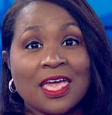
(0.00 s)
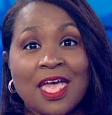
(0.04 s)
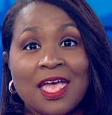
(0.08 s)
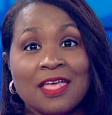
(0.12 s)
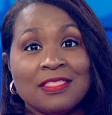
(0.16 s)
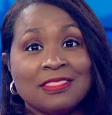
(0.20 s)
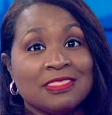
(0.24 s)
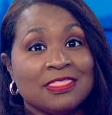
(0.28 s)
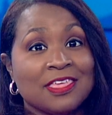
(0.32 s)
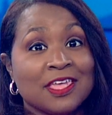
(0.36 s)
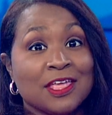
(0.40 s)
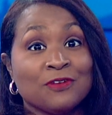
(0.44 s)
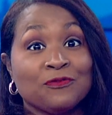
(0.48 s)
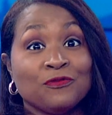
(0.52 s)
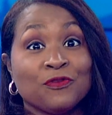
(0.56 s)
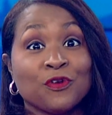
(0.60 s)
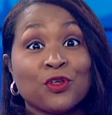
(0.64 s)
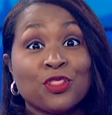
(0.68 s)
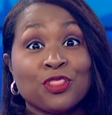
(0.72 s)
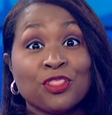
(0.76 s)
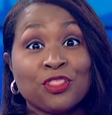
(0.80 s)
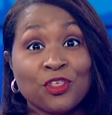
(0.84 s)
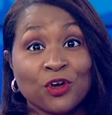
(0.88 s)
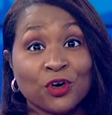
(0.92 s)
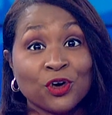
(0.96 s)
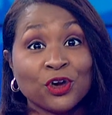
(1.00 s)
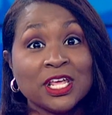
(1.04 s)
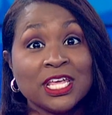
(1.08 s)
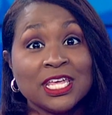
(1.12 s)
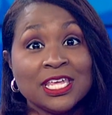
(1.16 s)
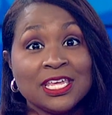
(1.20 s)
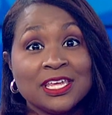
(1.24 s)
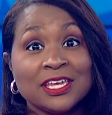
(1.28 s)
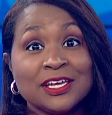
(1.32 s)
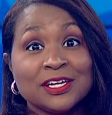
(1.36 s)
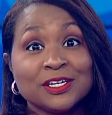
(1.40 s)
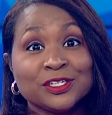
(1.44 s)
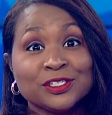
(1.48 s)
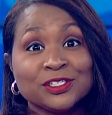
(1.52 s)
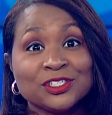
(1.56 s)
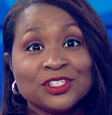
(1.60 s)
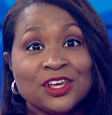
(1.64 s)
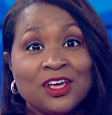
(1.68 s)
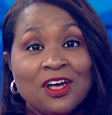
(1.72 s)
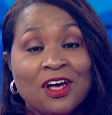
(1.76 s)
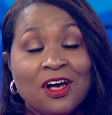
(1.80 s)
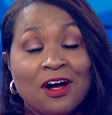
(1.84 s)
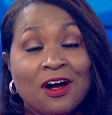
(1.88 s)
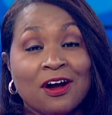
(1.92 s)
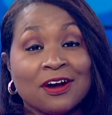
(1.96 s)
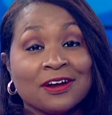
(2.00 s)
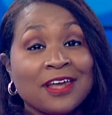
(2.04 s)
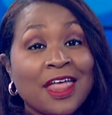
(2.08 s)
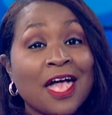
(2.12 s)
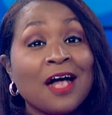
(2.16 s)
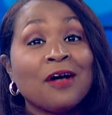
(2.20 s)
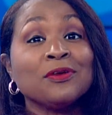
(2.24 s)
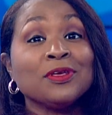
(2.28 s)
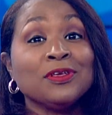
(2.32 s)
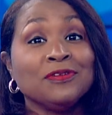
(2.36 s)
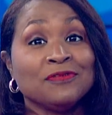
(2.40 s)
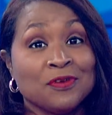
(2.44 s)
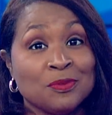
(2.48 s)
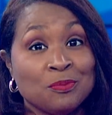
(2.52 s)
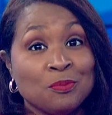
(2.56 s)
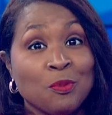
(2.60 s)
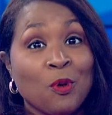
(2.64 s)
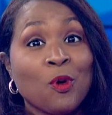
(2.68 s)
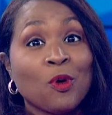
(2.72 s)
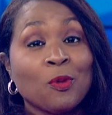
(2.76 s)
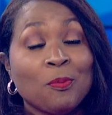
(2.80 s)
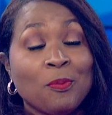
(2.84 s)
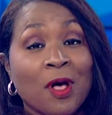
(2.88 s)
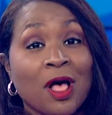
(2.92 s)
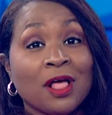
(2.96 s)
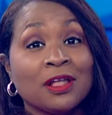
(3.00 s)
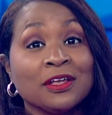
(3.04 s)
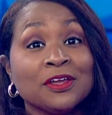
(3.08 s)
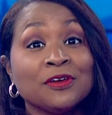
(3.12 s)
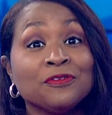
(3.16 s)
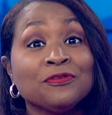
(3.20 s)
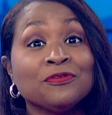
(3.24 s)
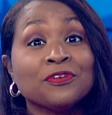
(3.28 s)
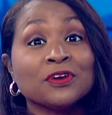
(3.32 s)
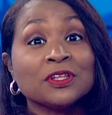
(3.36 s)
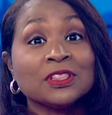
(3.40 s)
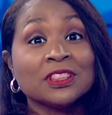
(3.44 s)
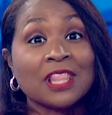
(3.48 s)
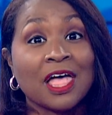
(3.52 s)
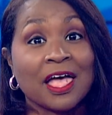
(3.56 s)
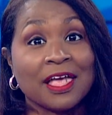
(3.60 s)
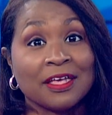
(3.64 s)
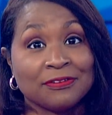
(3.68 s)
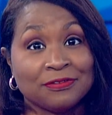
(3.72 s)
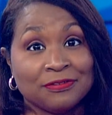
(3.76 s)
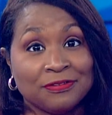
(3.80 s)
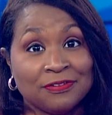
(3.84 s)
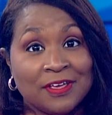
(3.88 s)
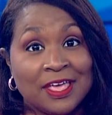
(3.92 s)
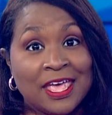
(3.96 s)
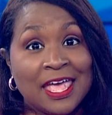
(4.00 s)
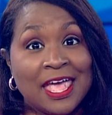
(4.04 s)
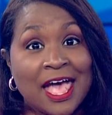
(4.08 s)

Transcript: and thin for 30 years are now even more bonded for life